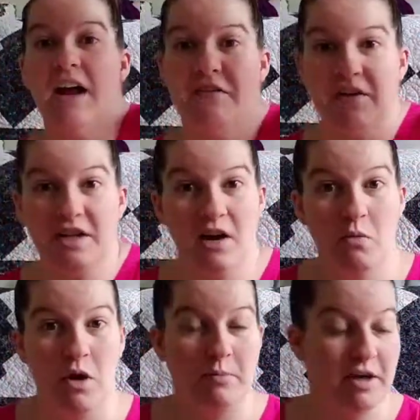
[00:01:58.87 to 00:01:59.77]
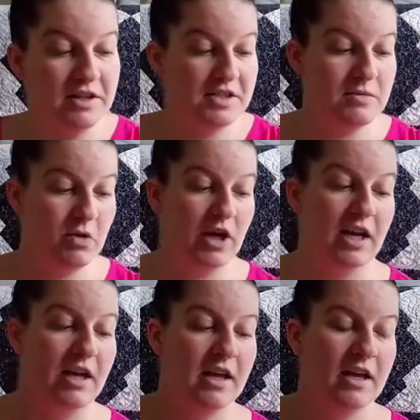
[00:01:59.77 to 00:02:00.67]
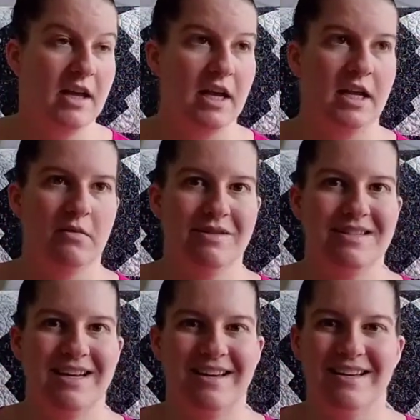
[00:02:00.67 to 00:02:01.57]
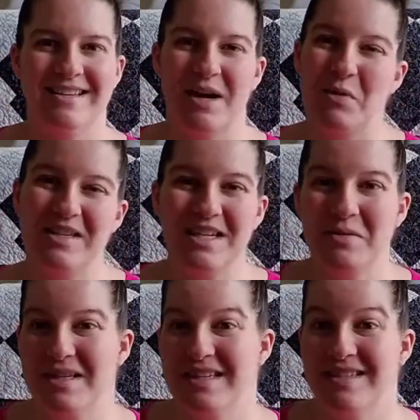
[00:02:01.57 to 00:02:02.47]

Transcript: I found it at Walmart this morning, and it was I want to say it was